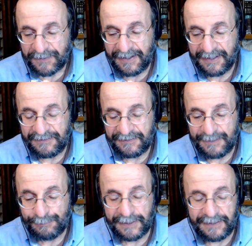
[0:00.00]
And
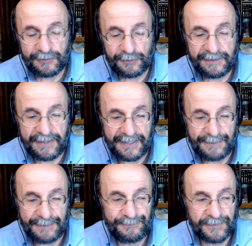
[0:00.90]
he played a good
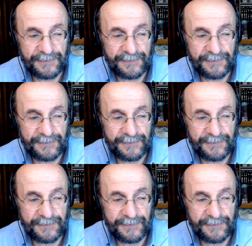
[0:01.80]
game,